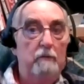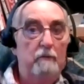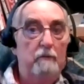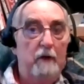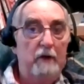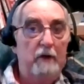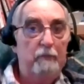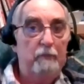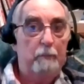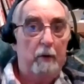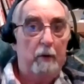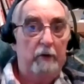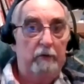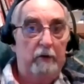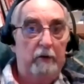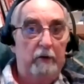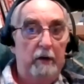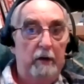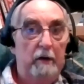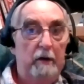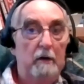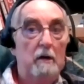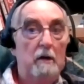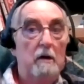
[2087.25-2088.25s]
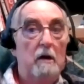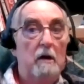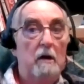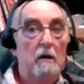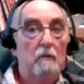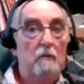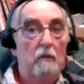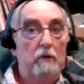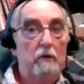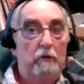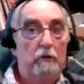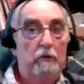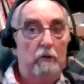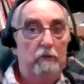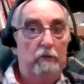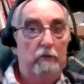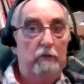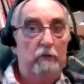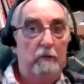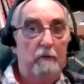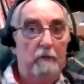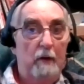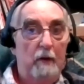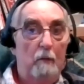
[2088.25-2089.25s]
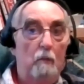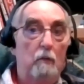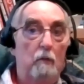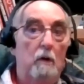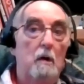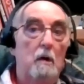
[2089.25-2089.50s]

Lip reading: vice president of research and development.